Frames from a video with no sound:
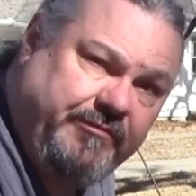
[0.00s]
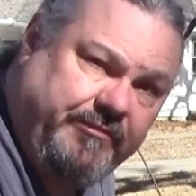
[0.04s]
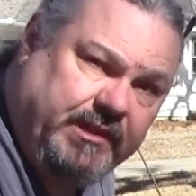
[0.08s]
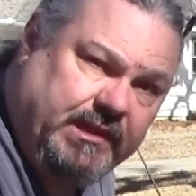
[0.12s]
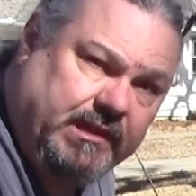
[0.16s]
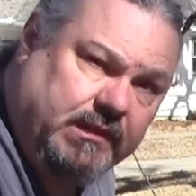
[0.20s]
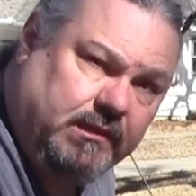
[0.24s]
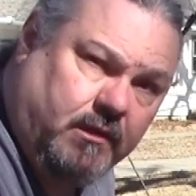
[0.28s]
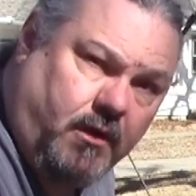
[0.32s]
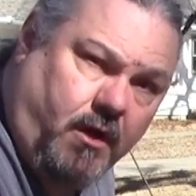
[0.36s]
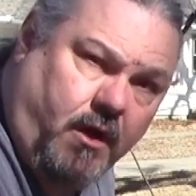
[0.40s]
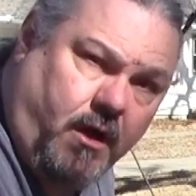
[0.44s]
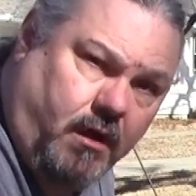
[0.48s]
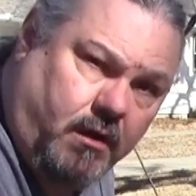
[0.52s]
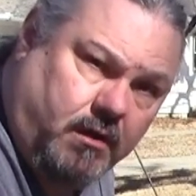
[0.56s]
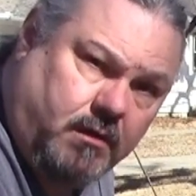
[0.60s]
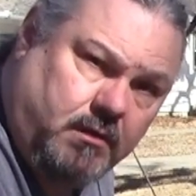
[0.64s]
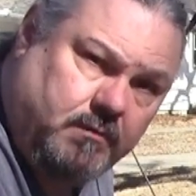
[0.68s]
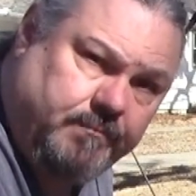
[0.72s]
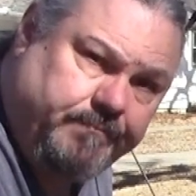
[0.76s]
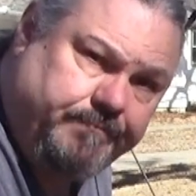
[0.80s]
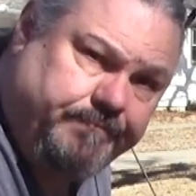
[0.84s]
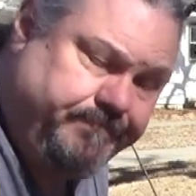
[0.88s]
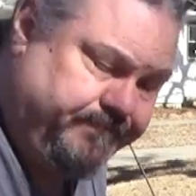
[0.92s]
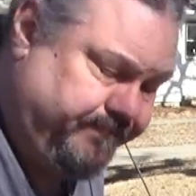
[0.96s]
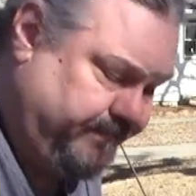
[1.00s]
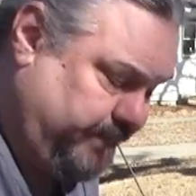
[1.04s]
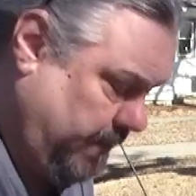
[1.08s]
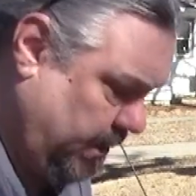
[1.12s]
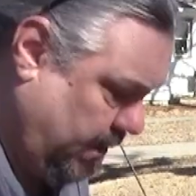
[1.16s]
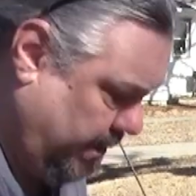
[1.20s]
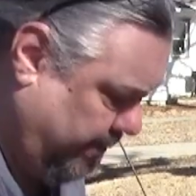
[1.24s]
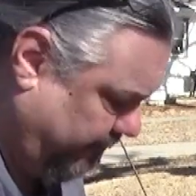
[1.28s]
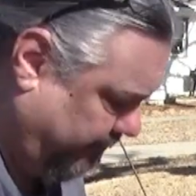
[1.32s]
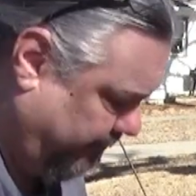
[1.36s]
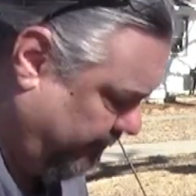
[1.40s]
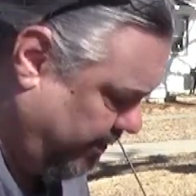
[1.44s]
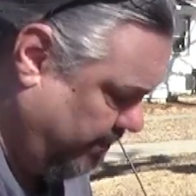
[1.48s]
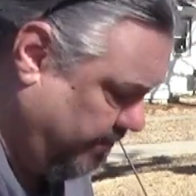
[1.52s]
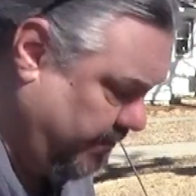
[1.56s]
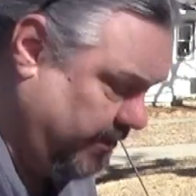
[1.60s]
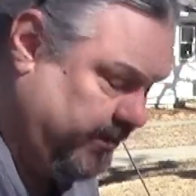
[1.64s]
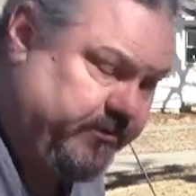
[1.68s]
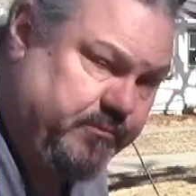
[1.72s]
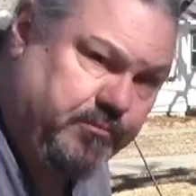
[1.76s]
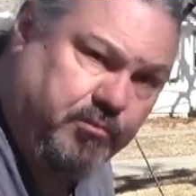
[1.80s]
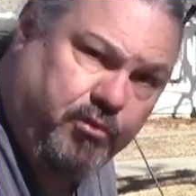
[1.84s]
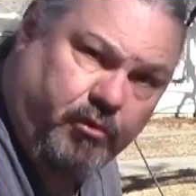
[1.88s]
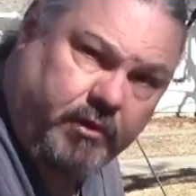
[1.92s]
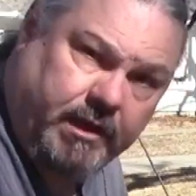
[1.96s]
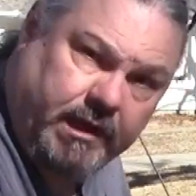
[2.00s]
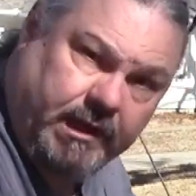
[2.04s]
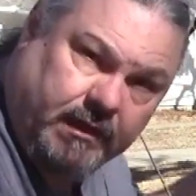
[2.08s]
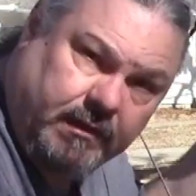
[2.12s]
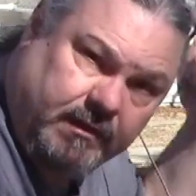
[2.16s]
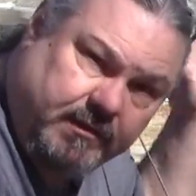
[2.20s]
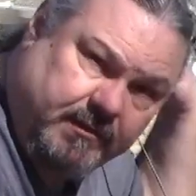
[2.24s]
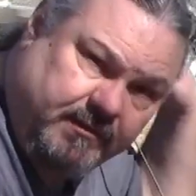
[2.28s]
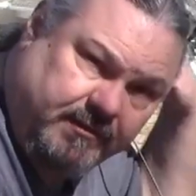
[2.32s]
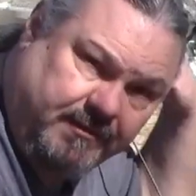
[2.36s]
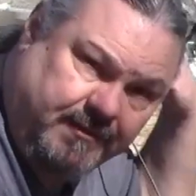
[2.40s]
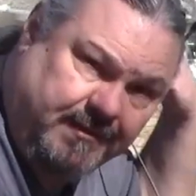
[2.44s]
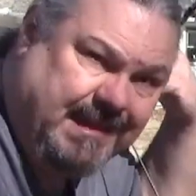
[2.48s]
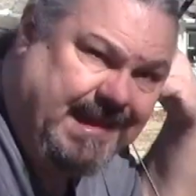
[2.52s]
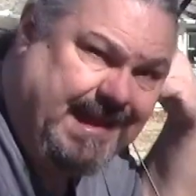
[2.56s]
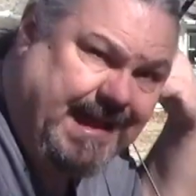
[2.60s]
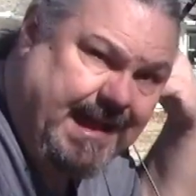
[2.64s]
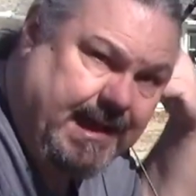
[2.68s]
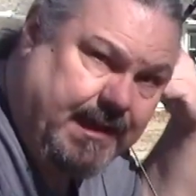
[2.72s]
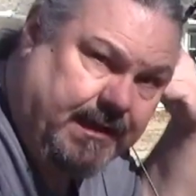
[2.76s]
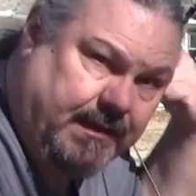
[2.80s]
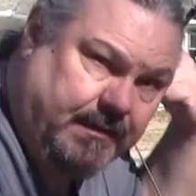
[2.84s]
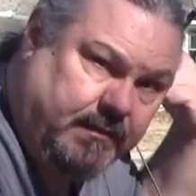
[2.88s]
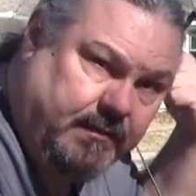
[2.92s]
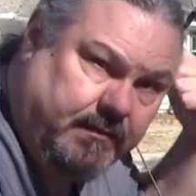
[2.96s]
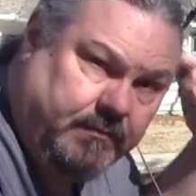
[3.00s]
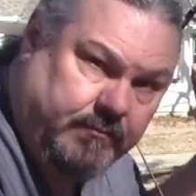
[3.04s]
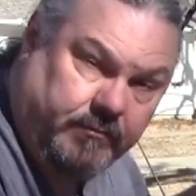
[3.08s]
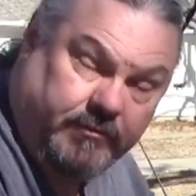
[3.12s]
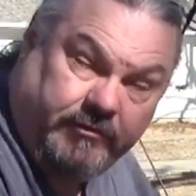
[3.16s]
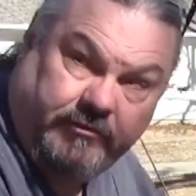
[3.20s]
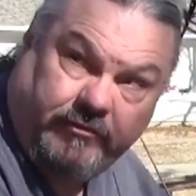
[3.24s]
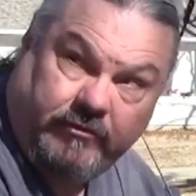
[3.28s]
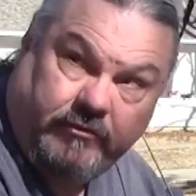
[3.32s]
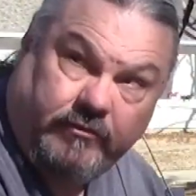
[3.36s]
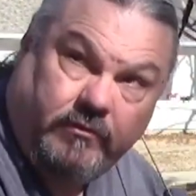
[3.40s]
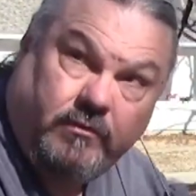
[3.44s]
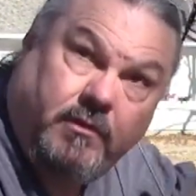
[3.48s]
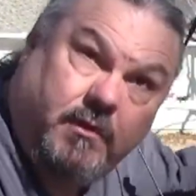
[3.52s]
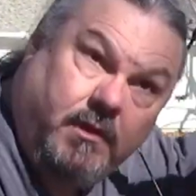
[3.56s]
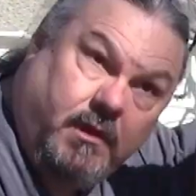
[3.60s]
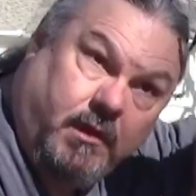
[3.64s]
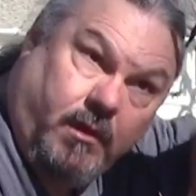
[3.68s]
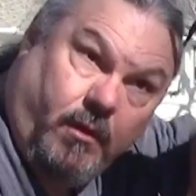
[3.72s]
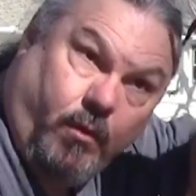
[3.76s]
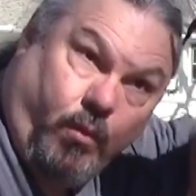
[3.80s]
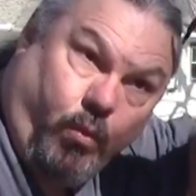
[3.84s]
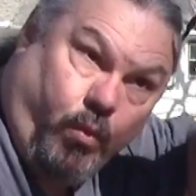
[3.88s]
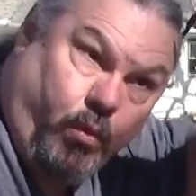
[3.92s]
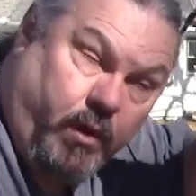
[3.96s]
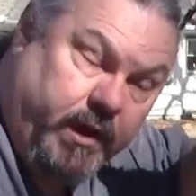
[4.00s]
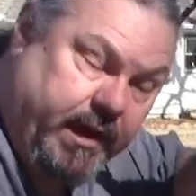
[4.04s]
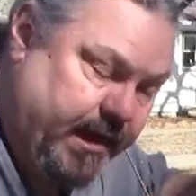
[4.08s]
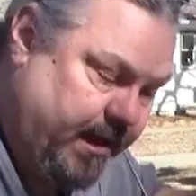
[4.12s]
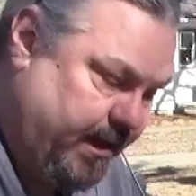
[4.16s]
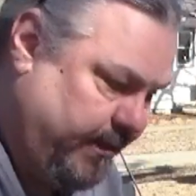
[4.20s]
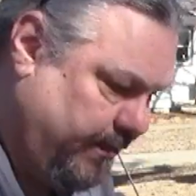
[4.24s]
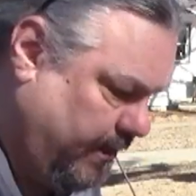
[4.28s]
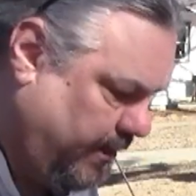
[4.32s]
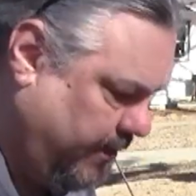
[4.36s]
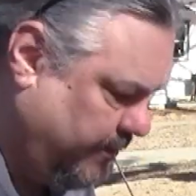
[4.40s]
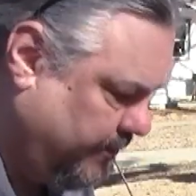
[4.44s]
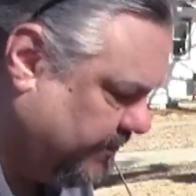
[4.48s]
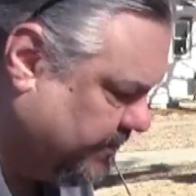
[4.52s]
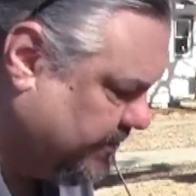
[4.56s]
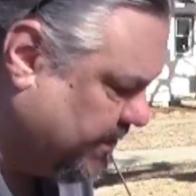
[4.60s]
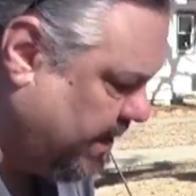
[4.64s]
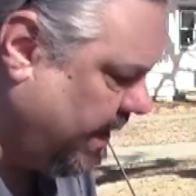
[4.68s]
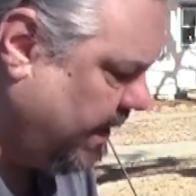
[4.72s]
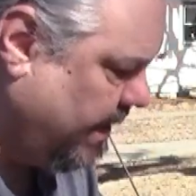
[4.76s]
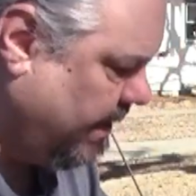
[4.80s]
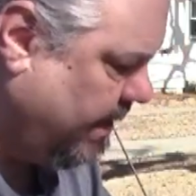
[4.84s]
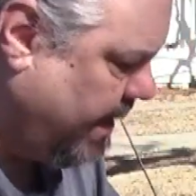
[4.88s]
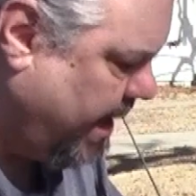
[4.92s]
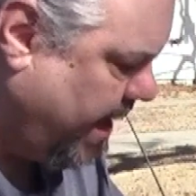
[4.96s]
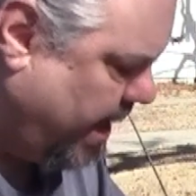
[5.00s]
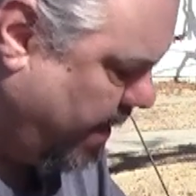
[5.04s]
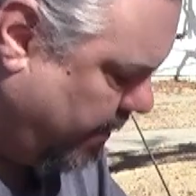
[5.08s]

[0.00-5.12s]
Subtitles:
feet long from this point to the end, which is way on the other side of the